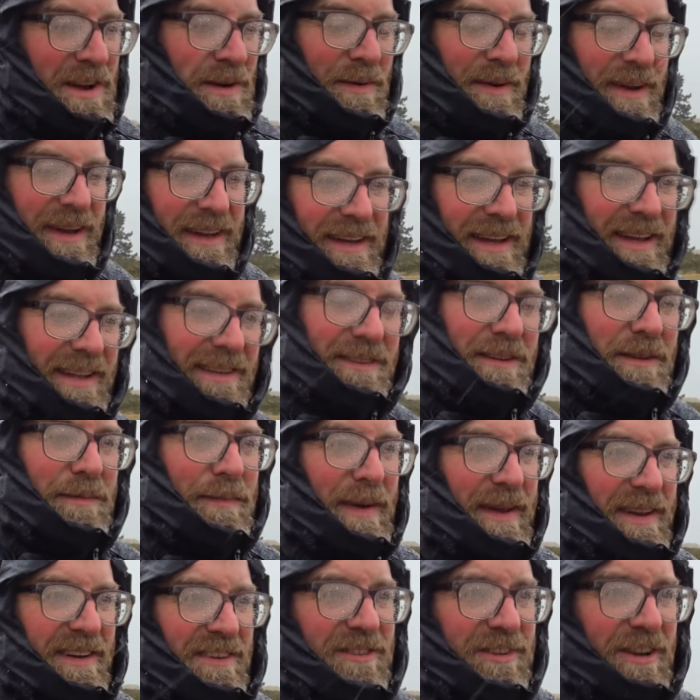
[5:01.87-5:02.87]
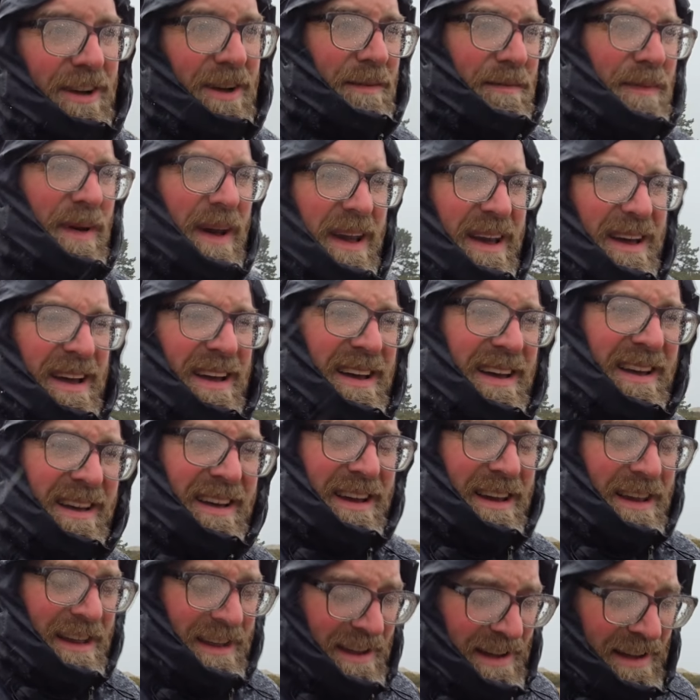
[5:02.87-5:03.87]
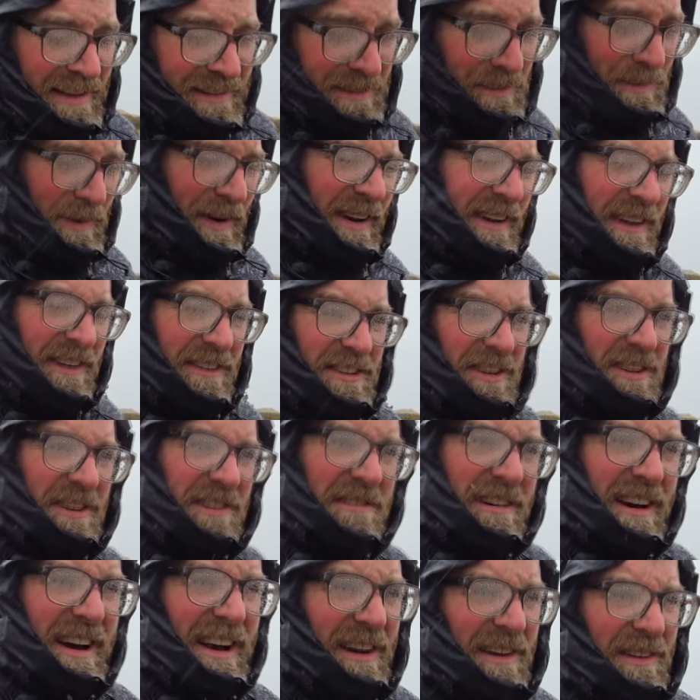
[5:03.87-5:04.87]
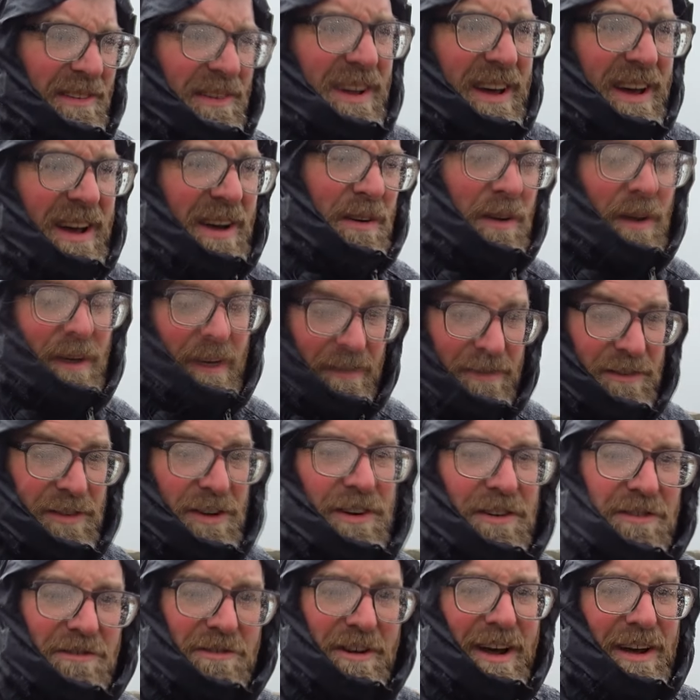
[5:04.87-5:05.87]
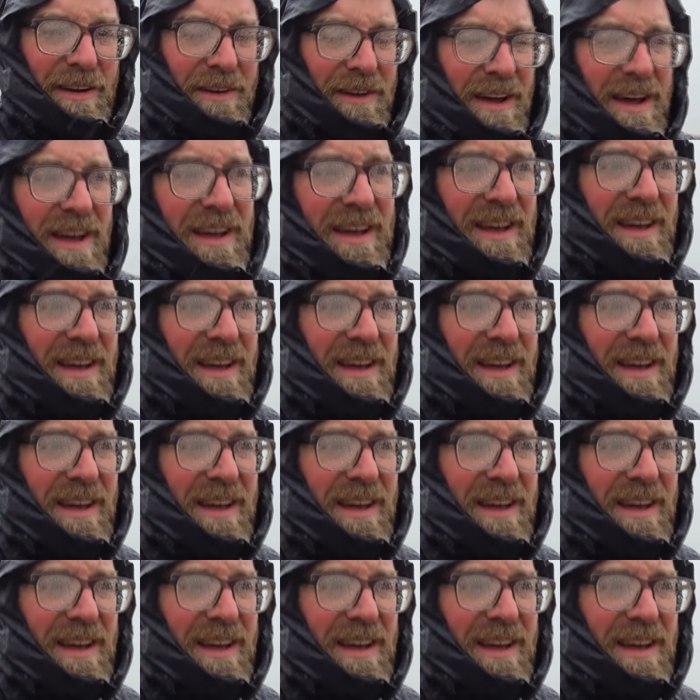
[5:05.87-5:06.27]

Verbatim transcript: We didn't get to the beach, um, so we're going to turn around, or I've turned around,